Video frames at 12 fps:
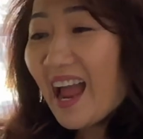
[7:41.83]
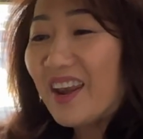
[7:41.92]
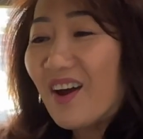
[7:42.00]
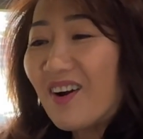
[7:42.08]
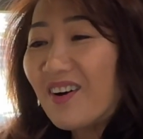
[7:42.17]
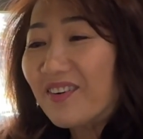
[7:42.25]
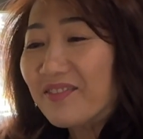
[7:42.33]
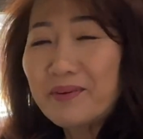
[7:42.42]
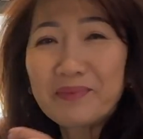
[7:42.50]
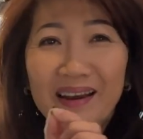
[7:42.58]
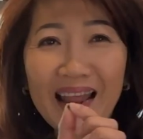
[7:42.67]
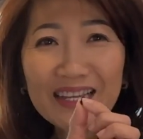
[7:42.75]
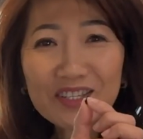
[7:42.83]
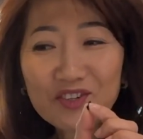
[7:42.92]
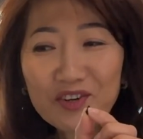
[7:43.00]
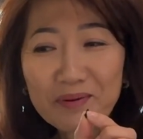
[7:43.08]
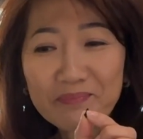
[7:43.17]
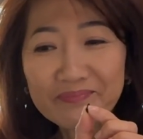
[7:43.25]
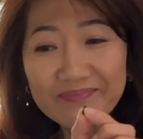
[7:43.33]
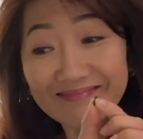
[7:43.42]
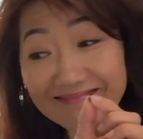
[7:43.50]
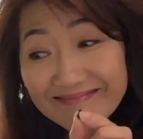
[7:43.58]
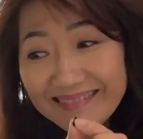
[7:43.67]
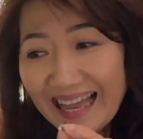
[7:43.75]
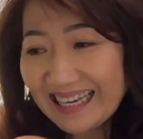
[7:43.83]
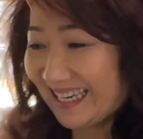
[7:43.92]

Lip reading: I know. From the last trip, I